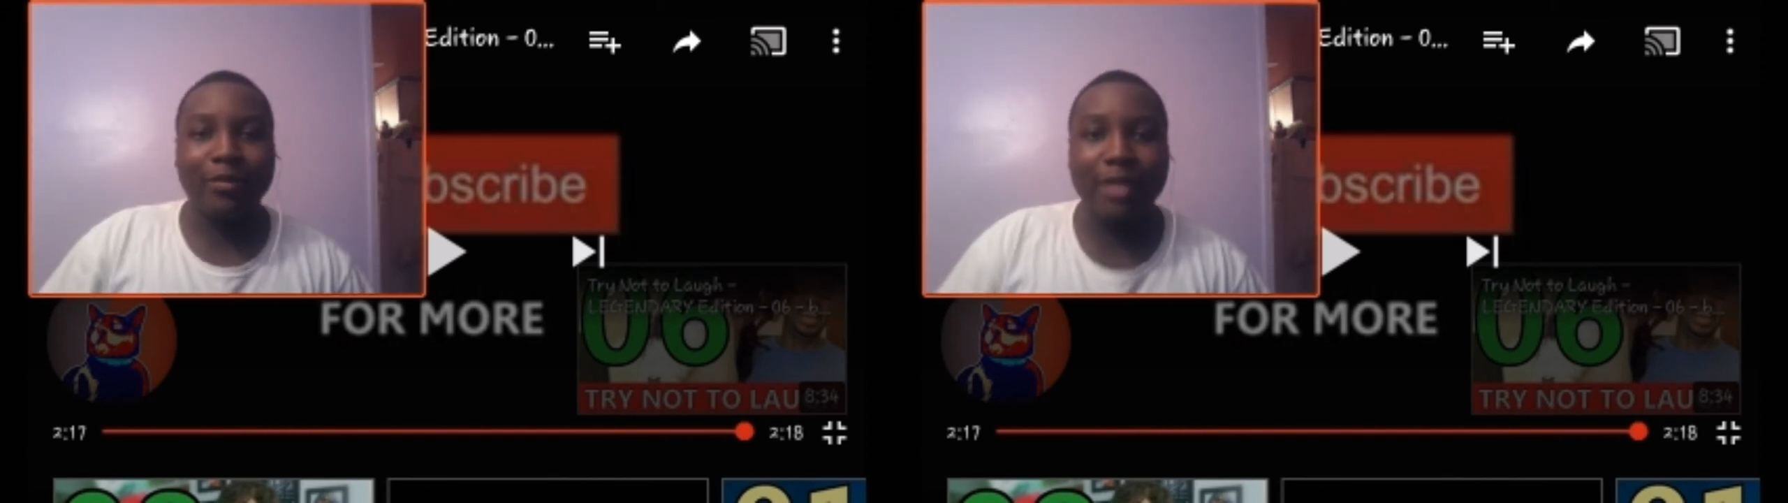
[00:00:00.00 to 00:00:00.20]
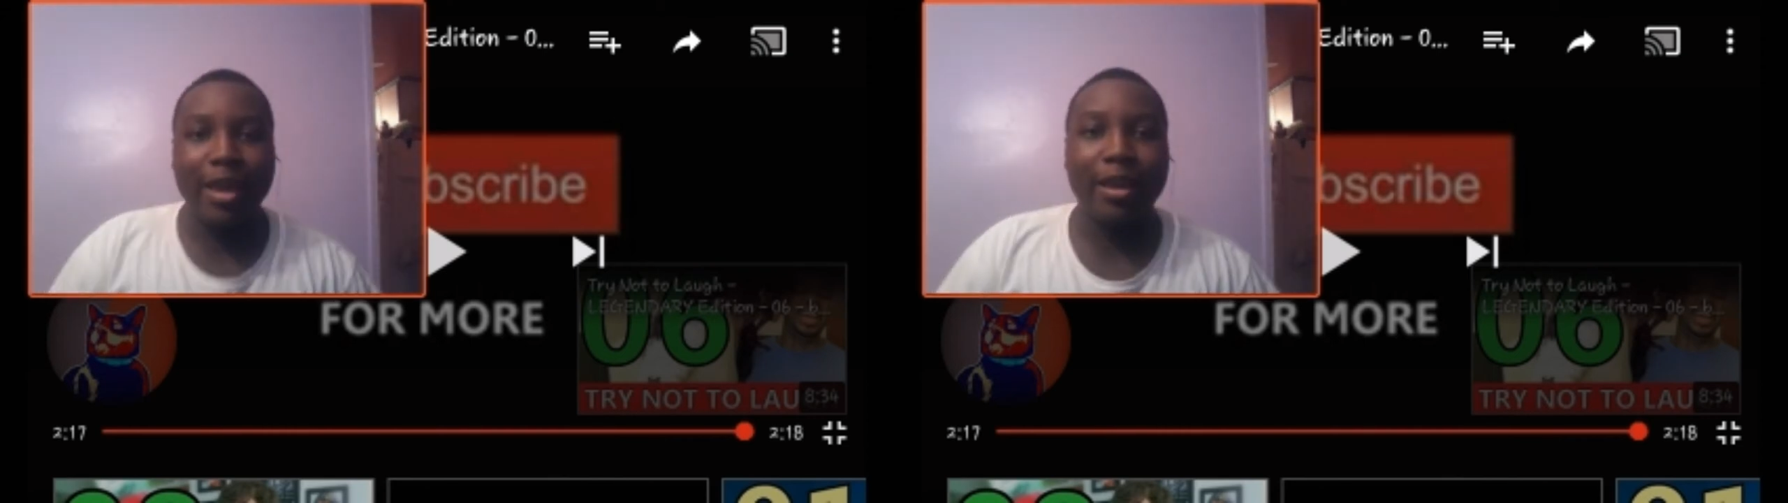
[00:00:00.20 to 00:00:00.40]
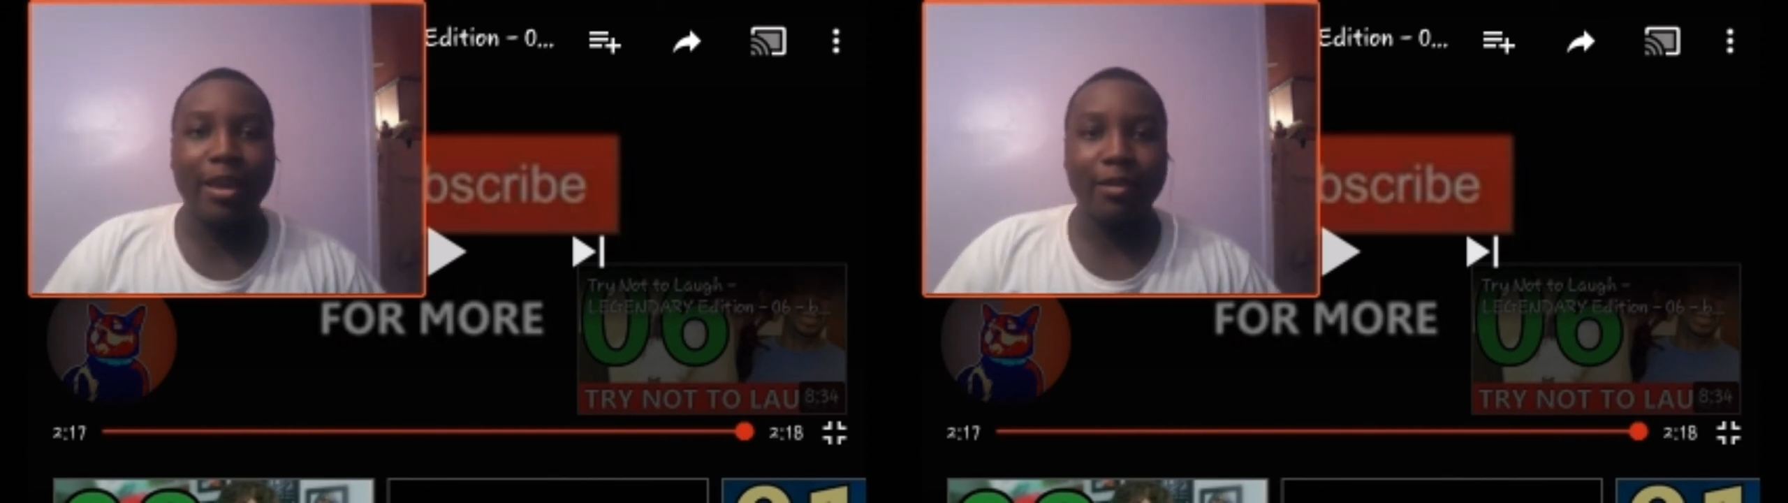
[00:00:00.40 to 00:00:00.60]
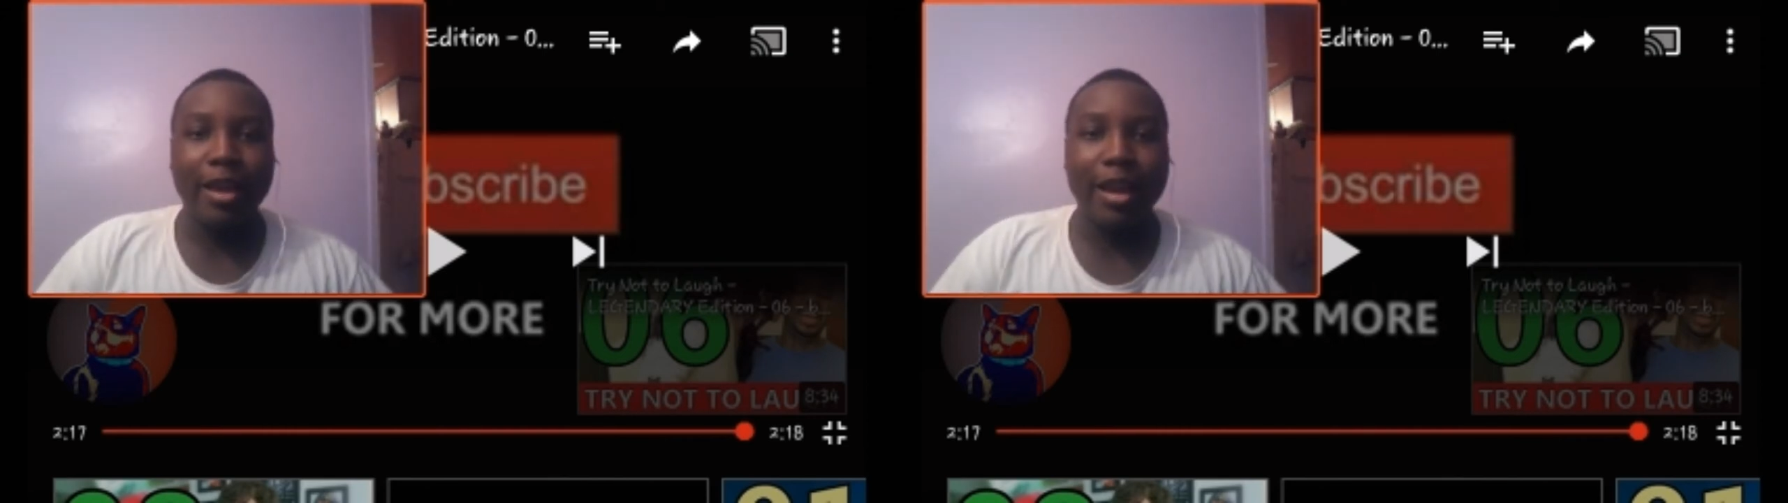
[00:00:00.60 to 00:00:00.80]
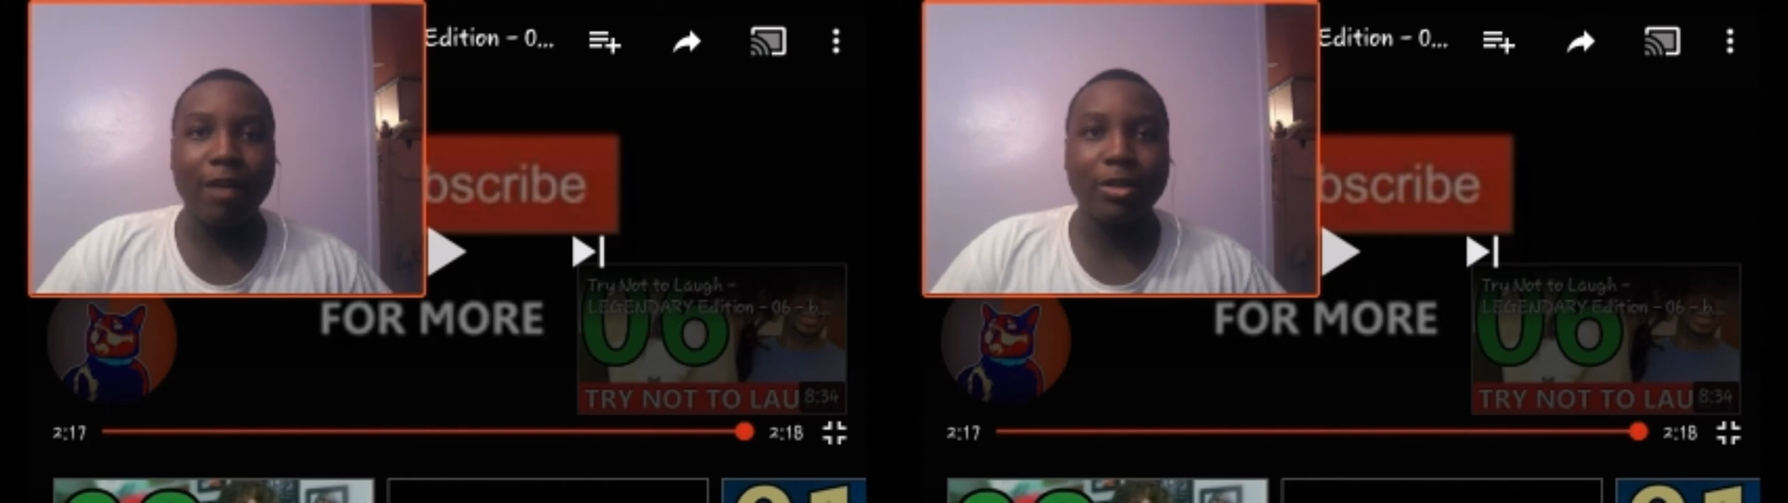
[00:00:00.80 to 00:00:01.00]
Yeah,
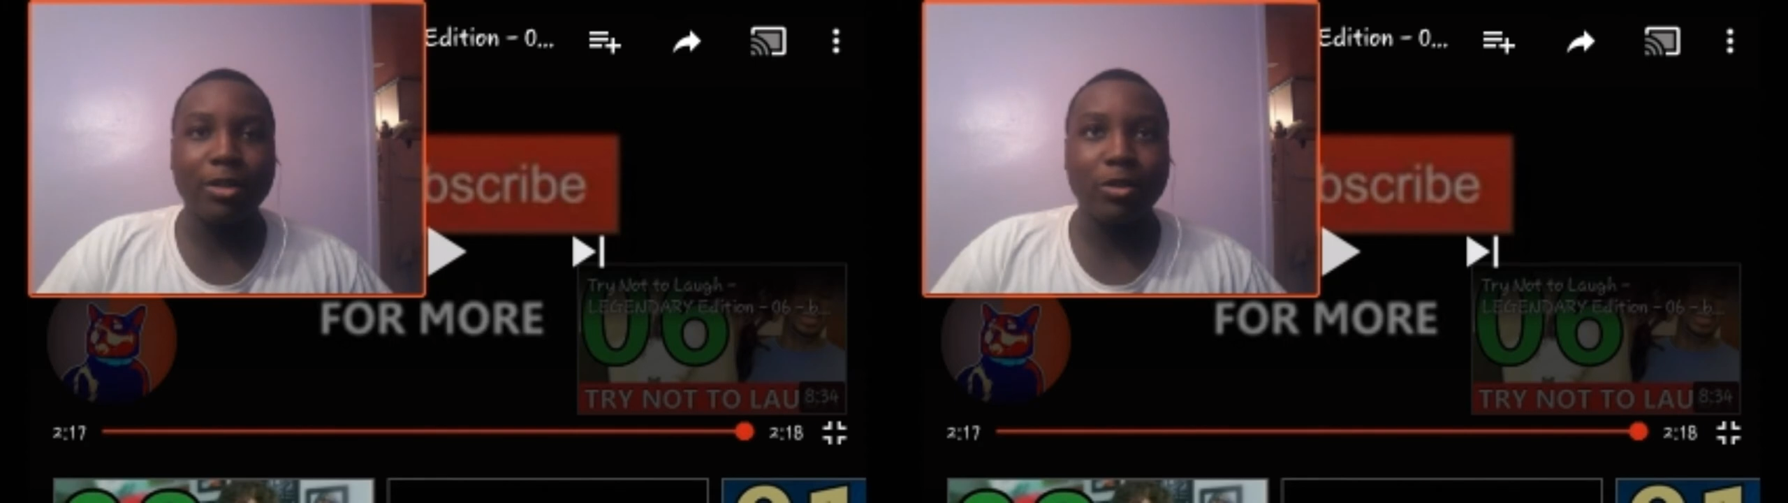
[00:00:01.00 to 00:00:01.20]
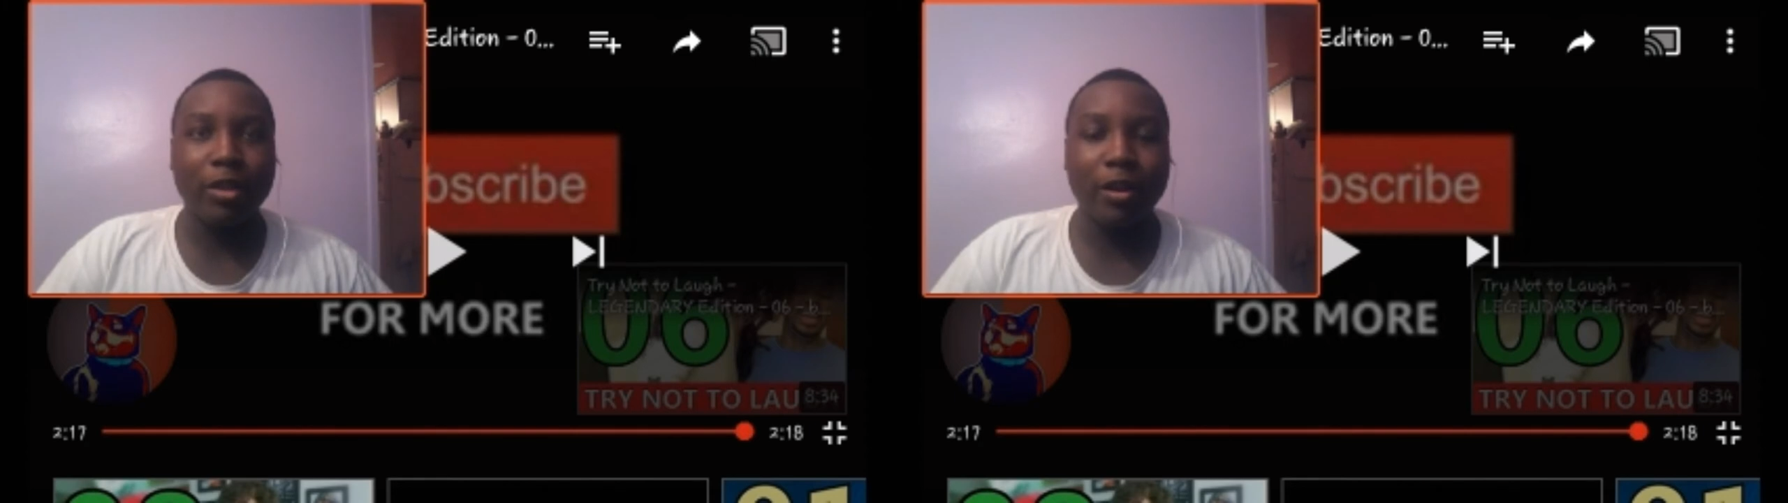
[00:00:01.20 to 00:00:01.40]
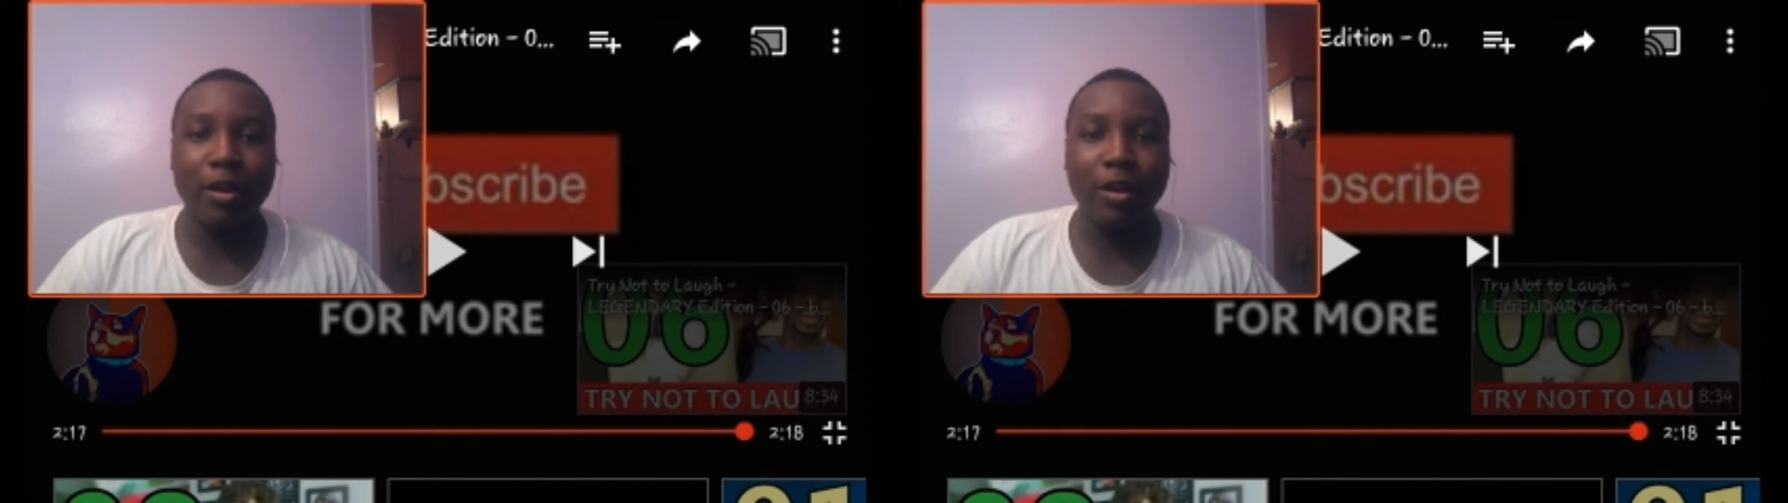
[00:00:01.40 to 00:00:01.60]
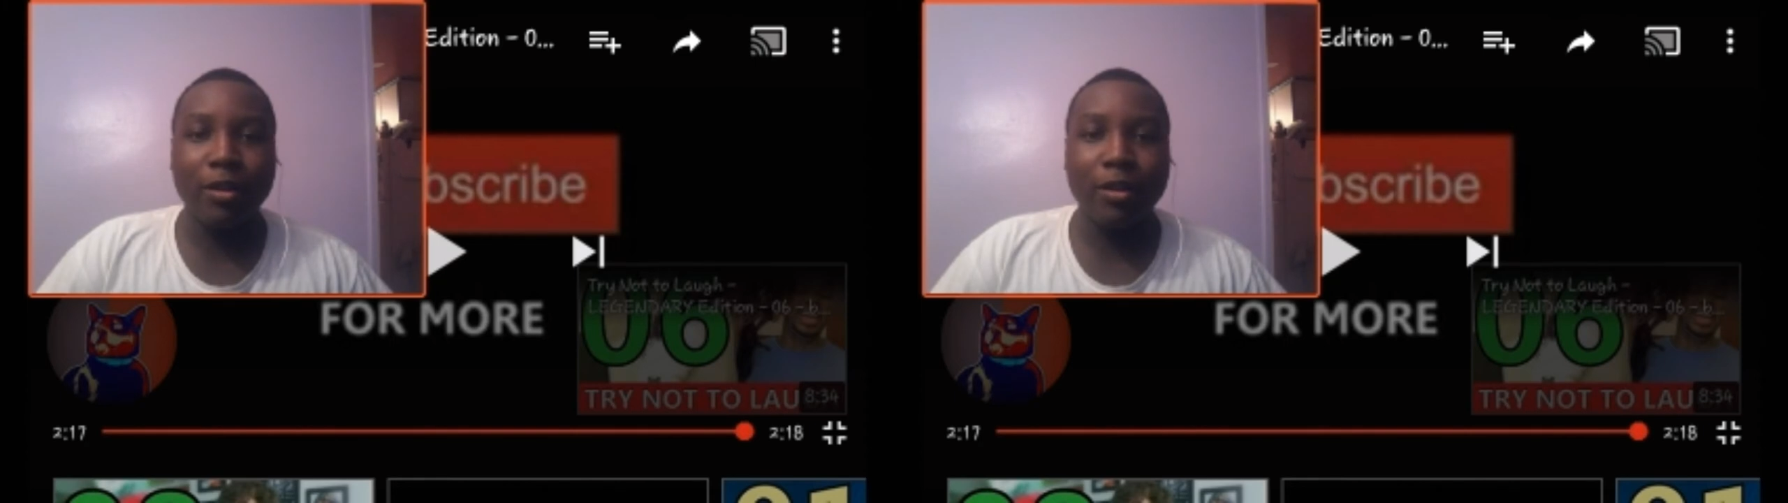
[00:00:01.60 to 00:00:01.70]
and I also saw the